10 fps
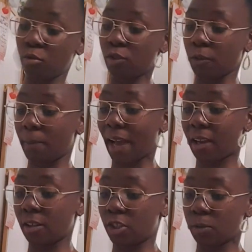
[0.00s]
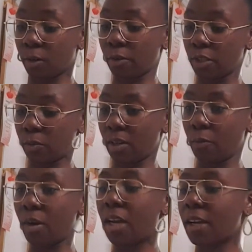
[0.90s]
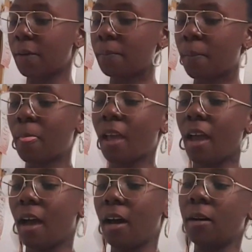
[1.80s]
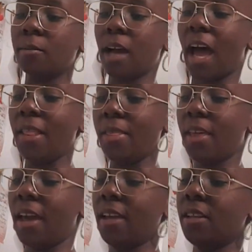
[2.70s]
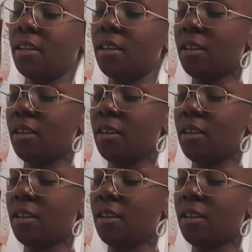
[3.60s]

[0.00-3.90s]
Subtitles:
noodles for packed lunch tomorrow as well at work. And then